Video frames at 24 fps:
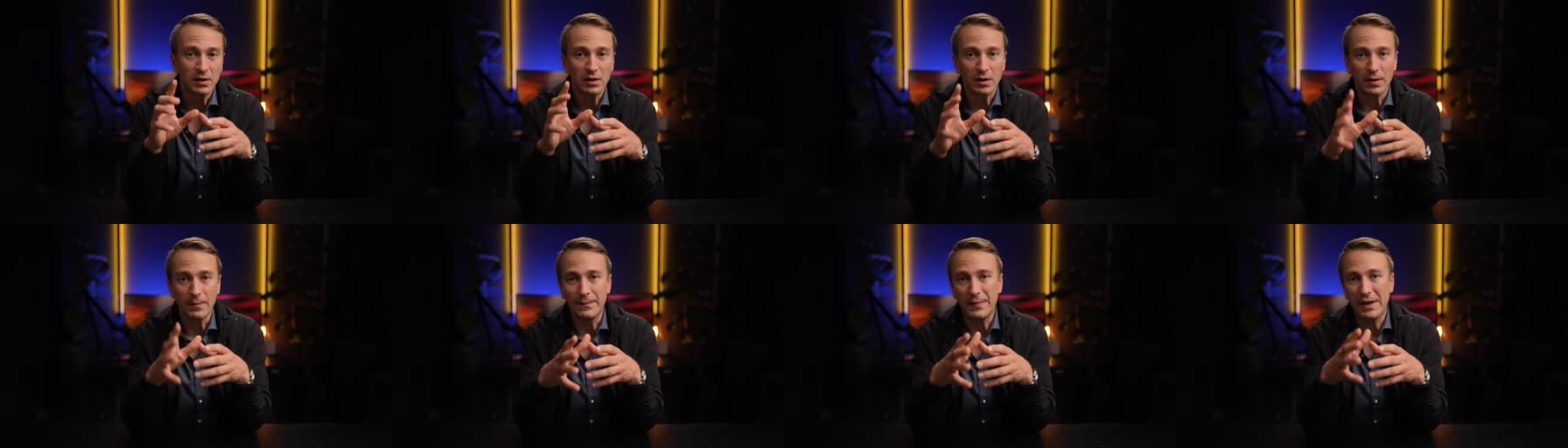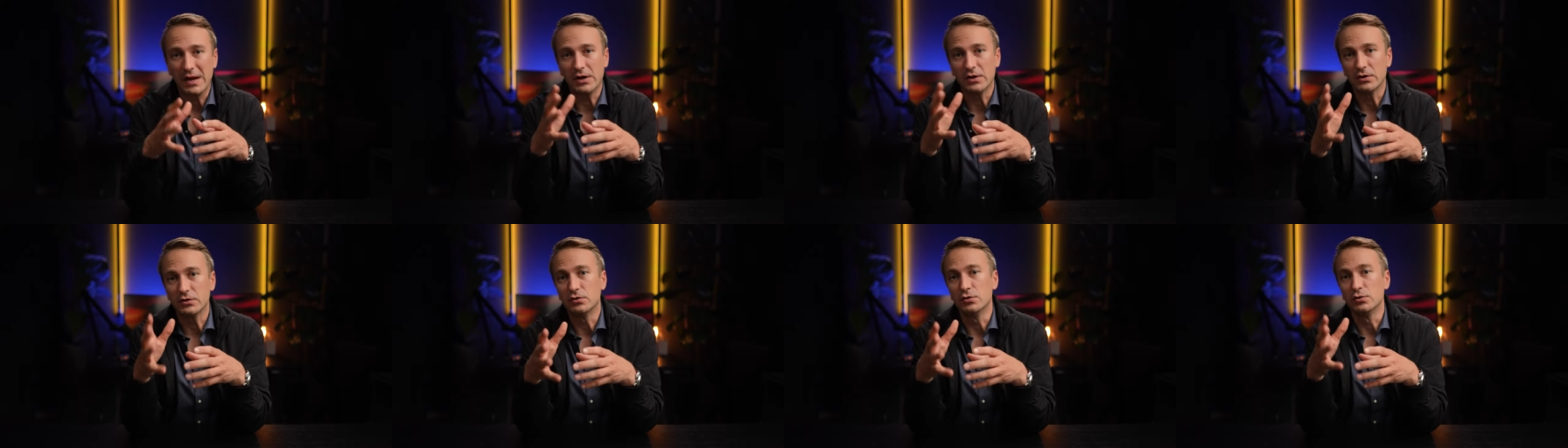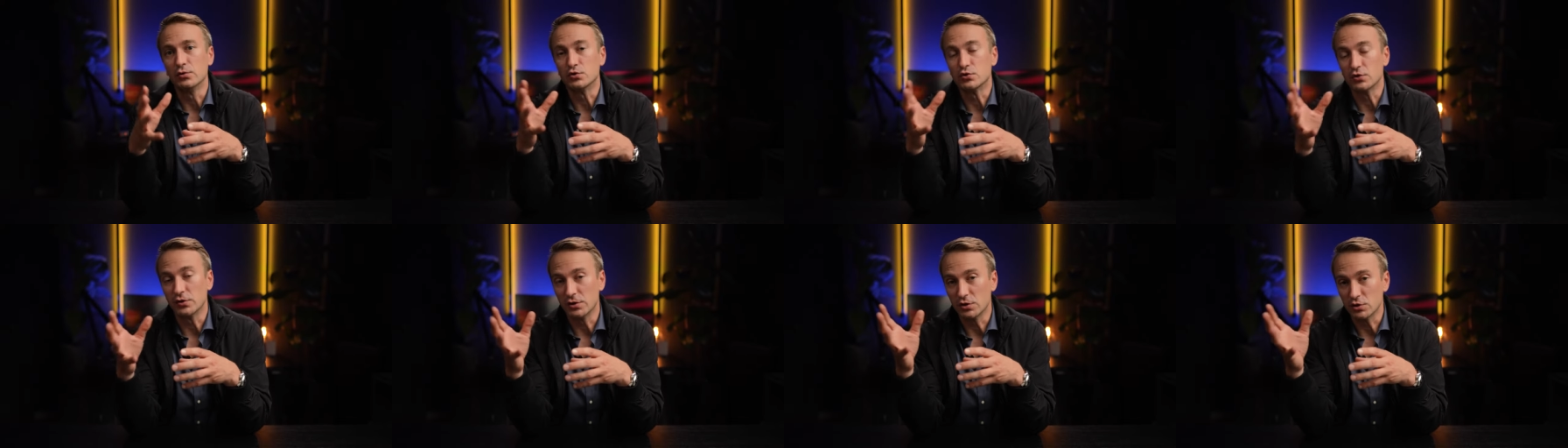compared
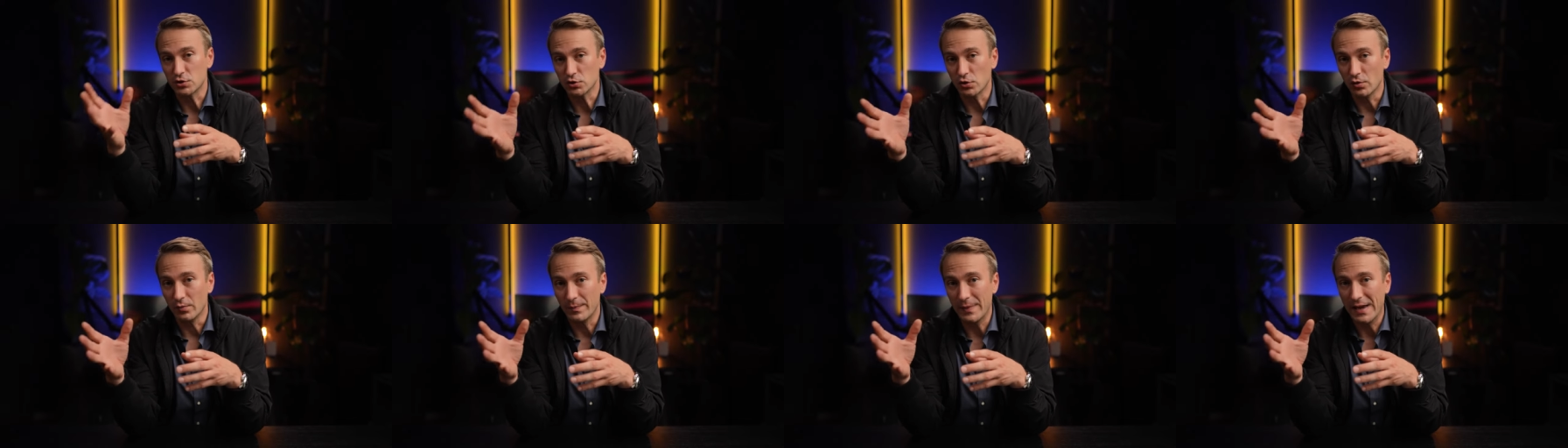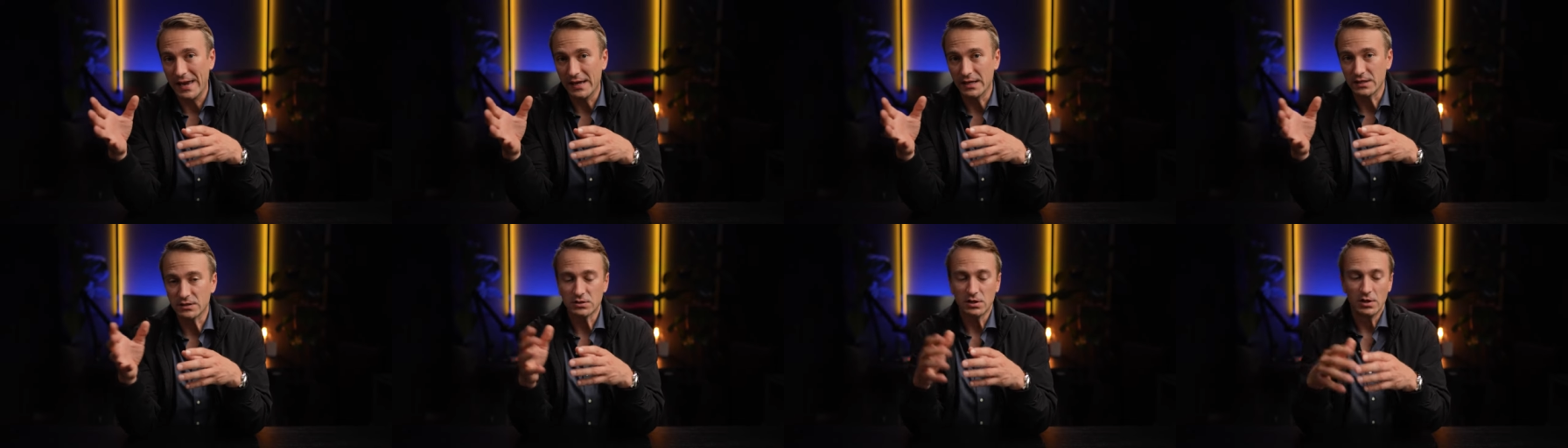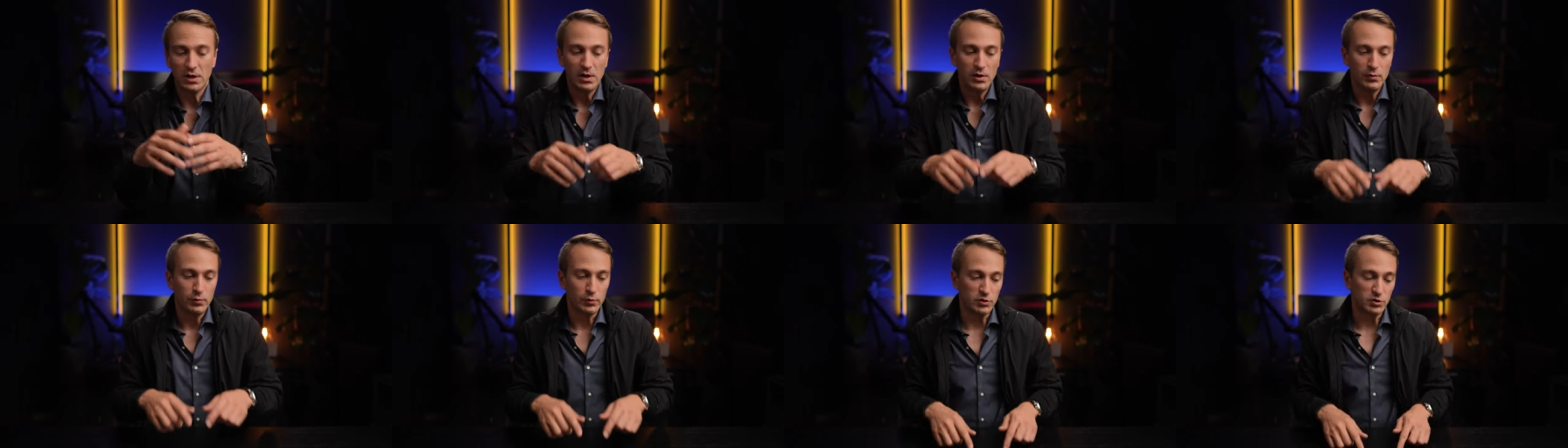to traditional banks,
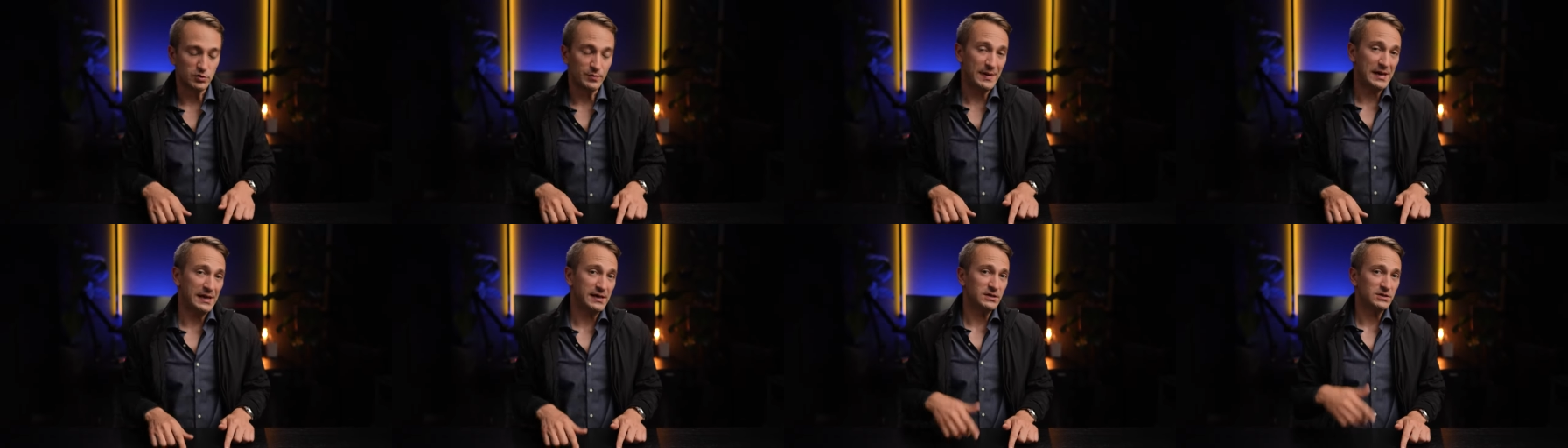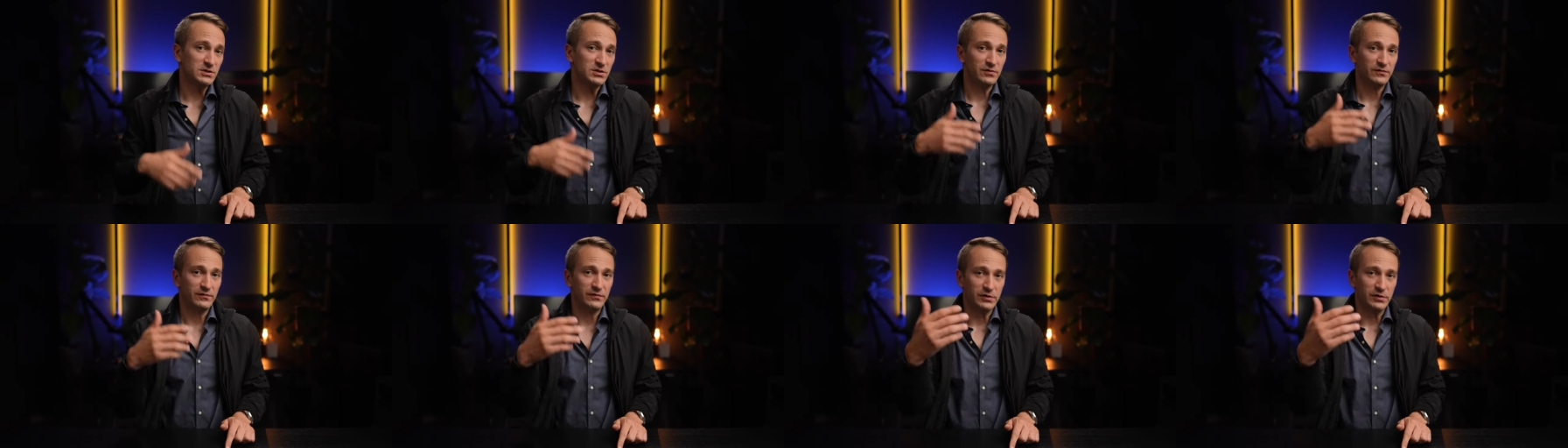which means